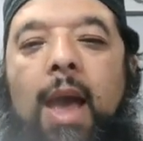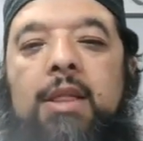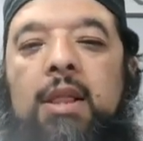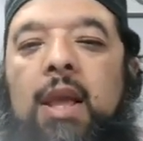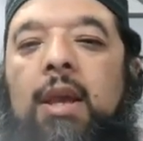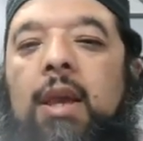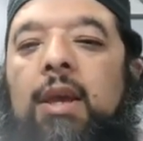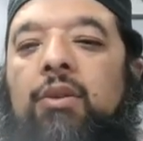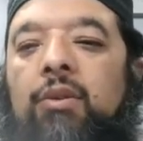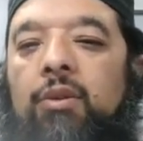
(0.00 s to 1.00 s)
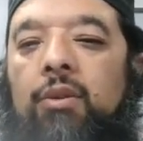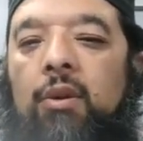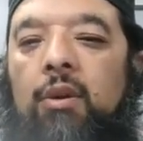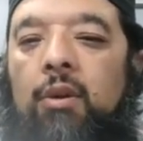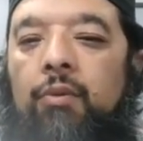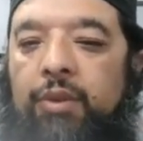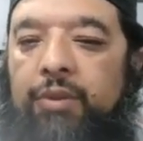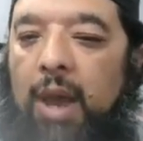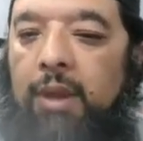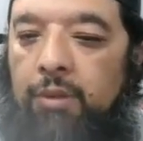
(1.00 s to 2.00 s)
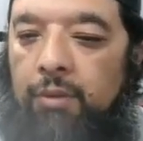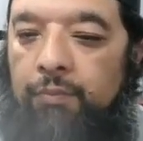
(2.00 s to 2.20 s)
And the link is fasad.